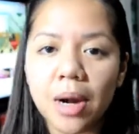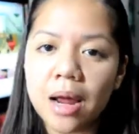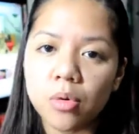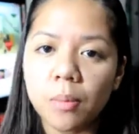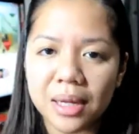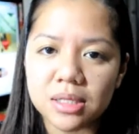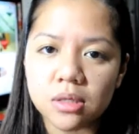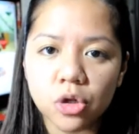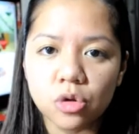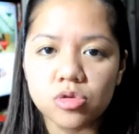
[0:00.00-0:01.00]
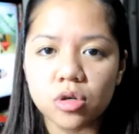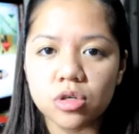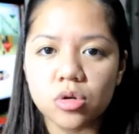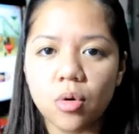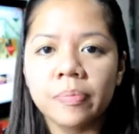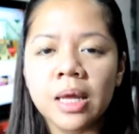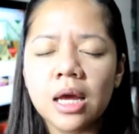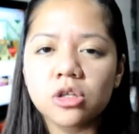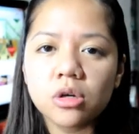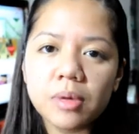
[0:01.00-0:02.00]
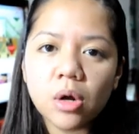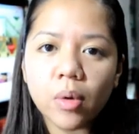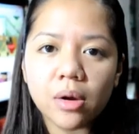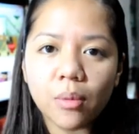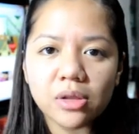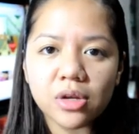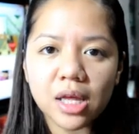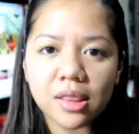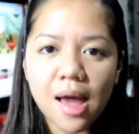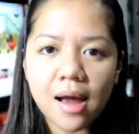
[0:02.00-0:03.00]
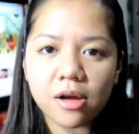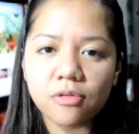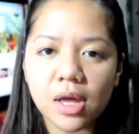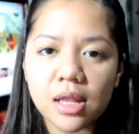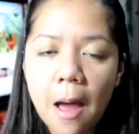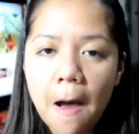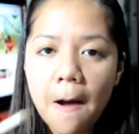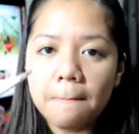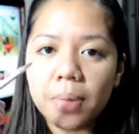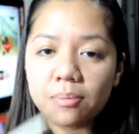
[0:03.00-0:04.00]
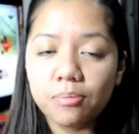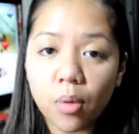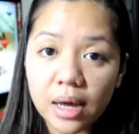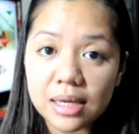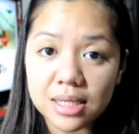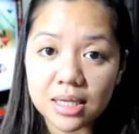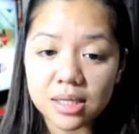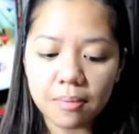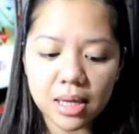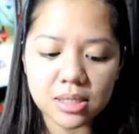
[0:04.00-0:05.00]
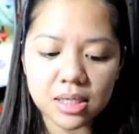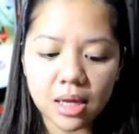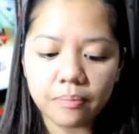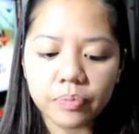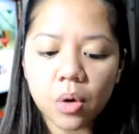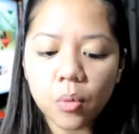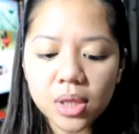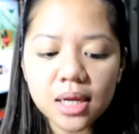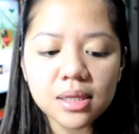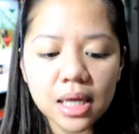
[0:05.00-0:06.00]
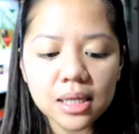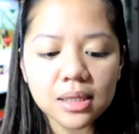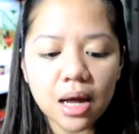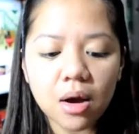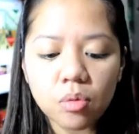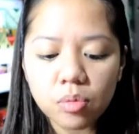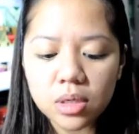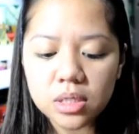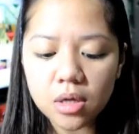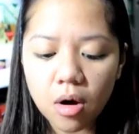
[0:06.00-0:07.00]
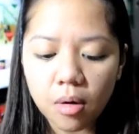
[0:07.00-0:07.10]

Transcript: eyebrow pencil user, so it took me quite a while to get the hang of it, but boy, is this amazing. What I did now was